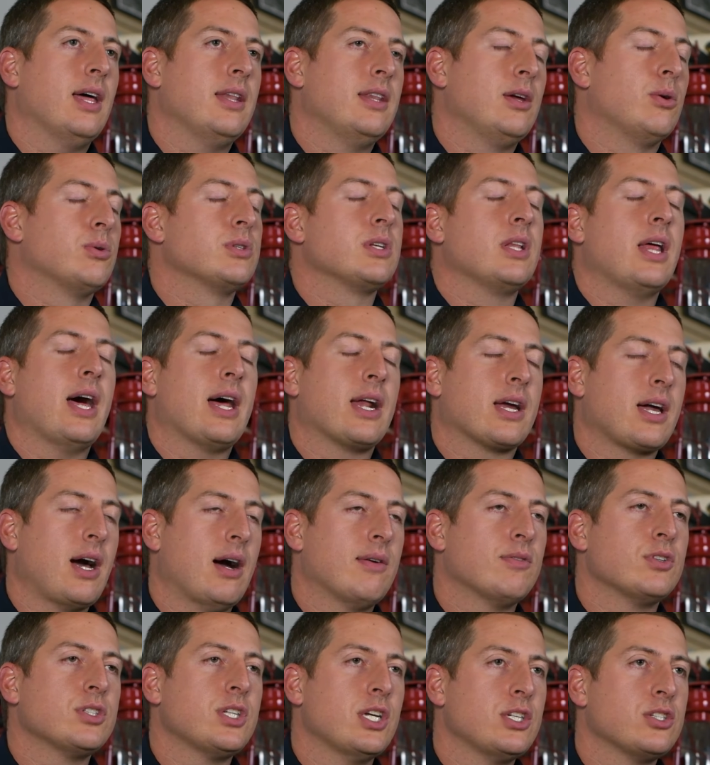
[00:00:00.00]
There was a lot of
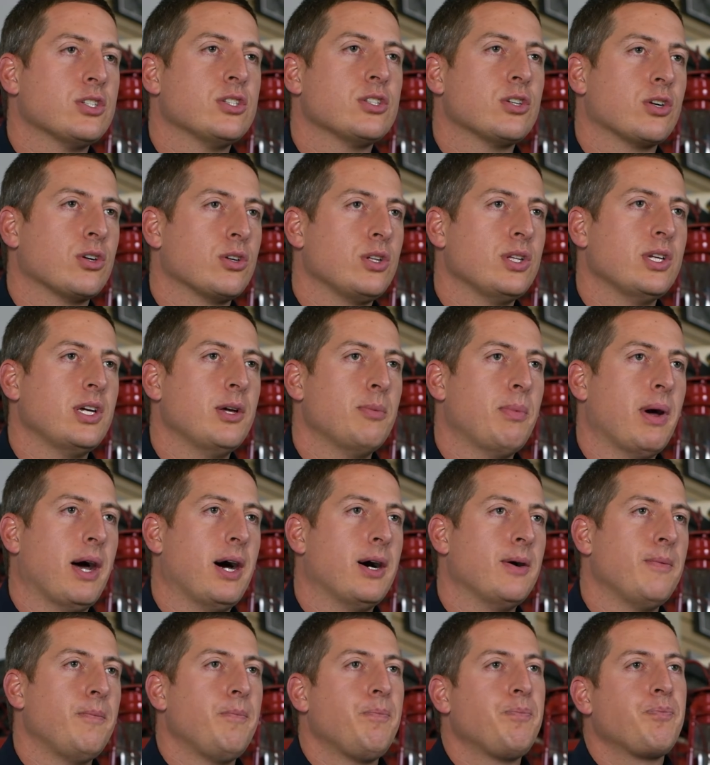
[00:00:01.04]
conversations early
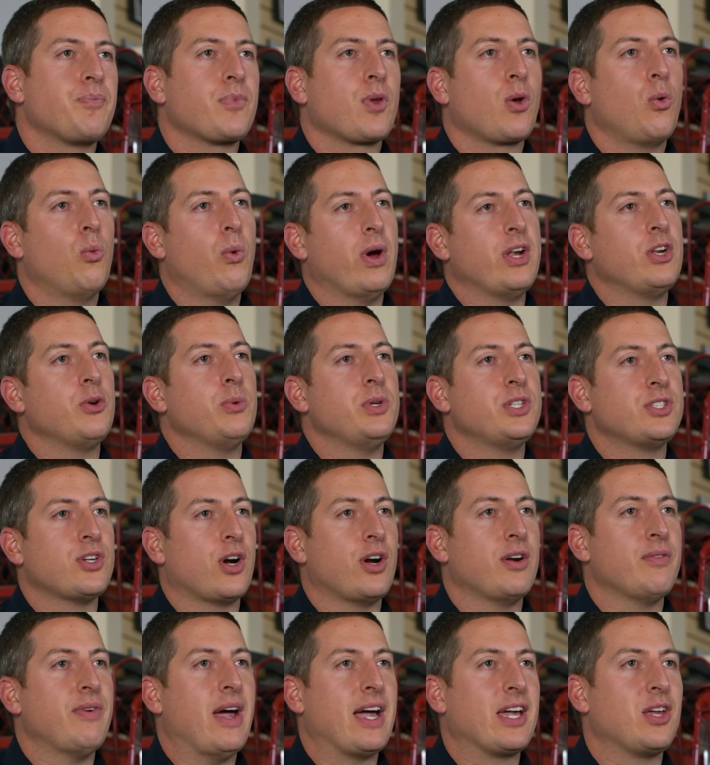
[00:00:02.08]
about when do we
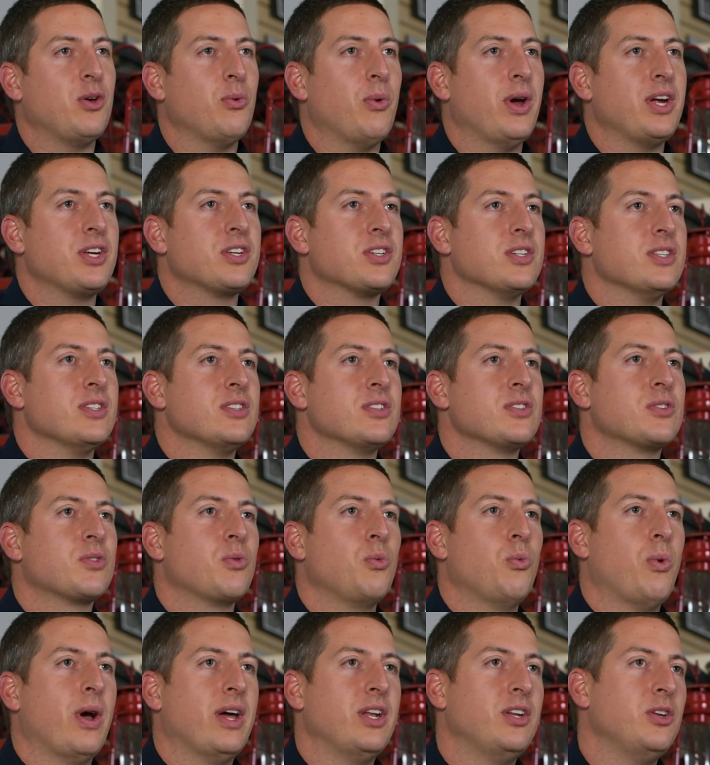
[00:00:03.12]
start evacuations,
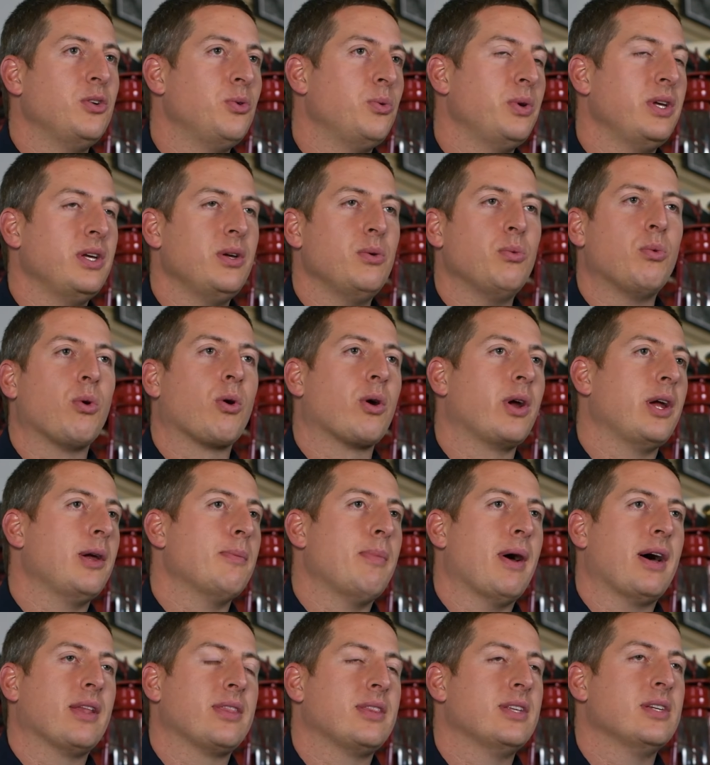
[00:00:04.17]
when do we worry
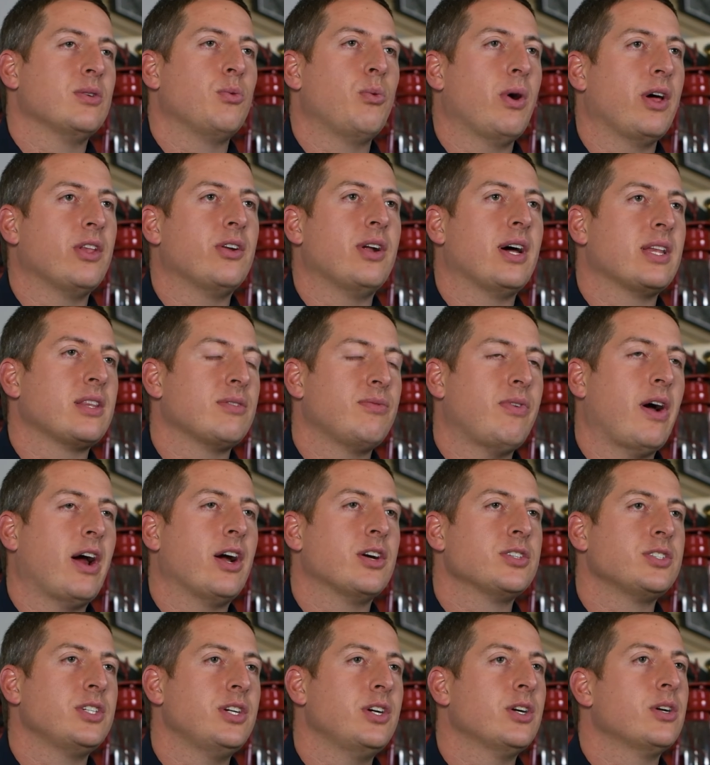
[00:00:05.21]
about whether or not the
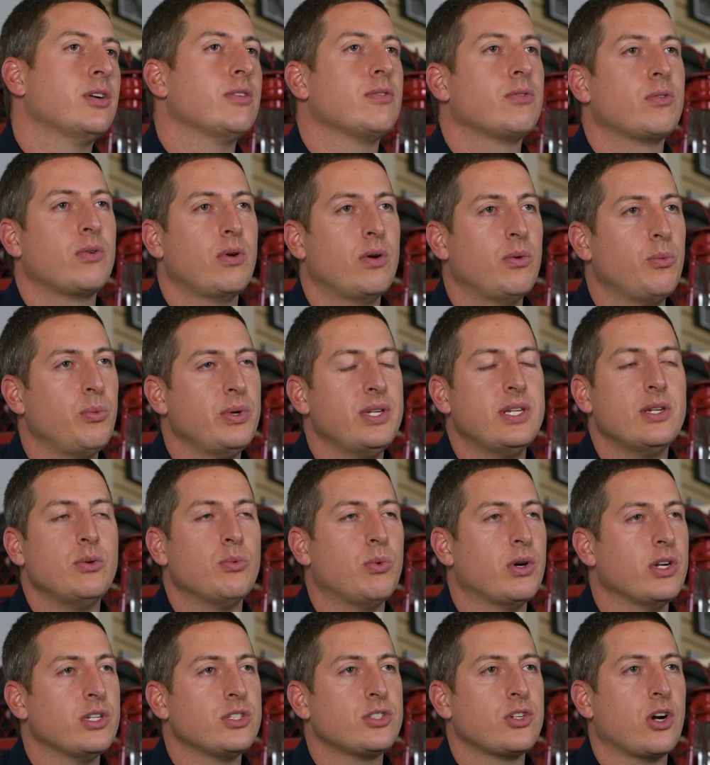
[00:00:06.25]
fire's here. And we
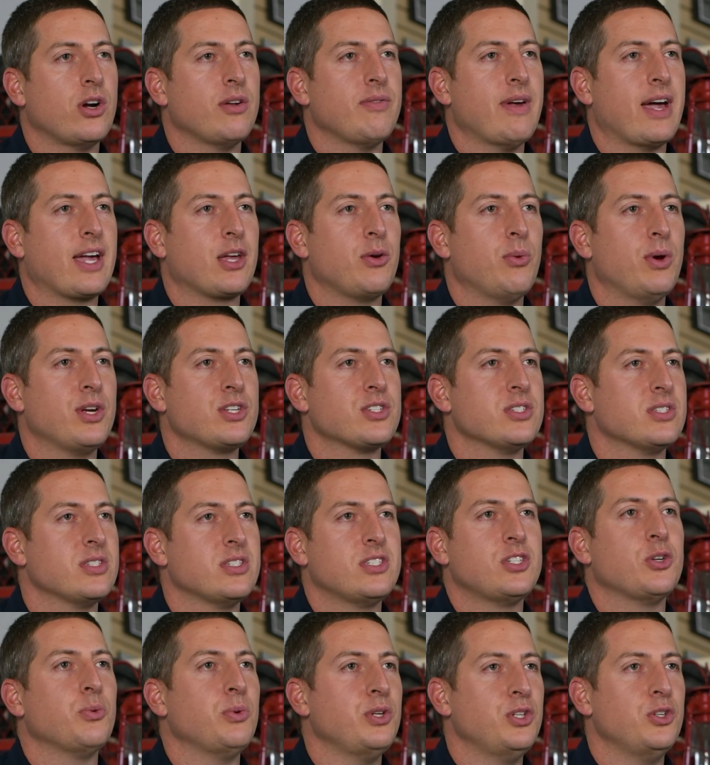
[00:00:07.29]
didn't want to start evacuations
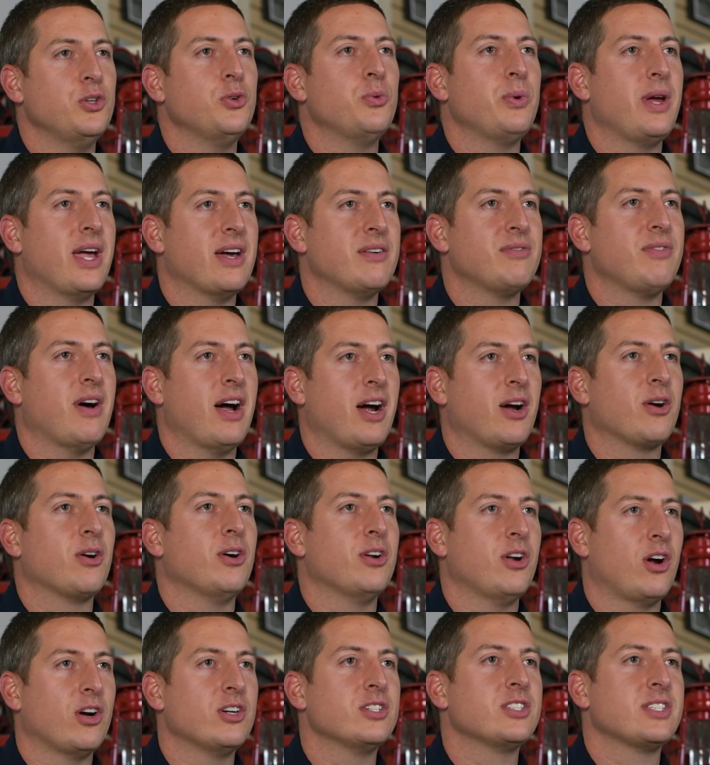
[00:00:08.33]
until we knew we had fire
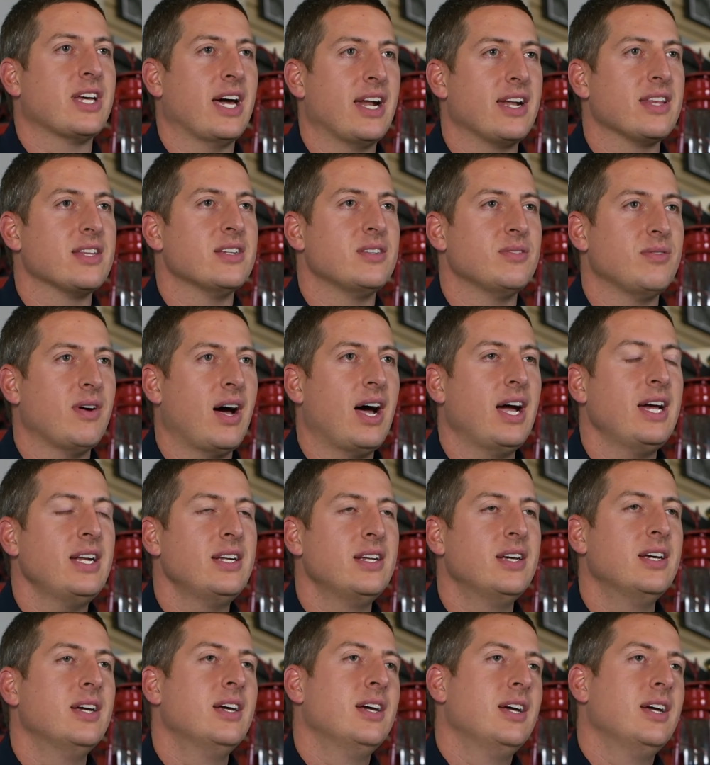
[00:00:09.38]
on our side of the divide.